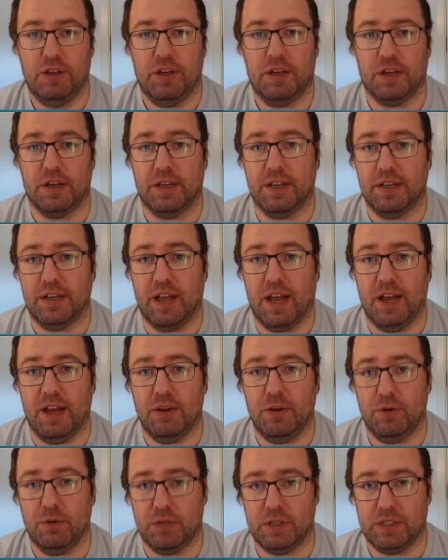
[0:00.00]
I get
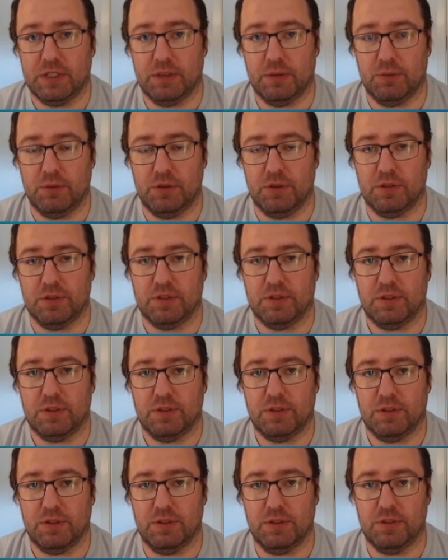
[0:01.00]
IO
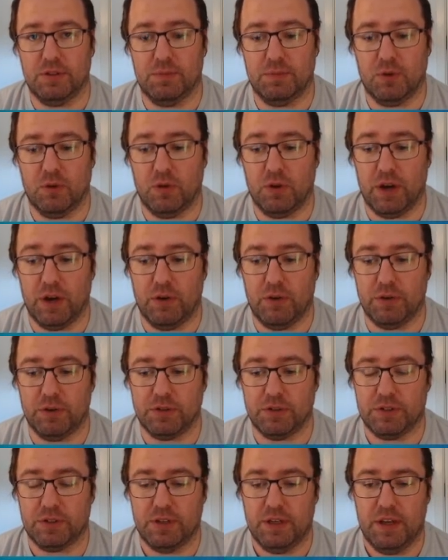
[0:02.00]
exceptions or
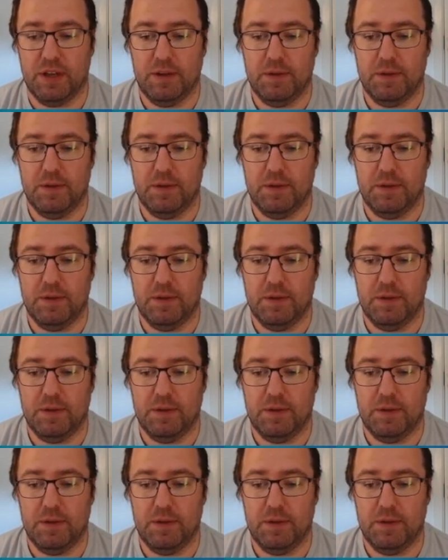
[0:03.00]
errors.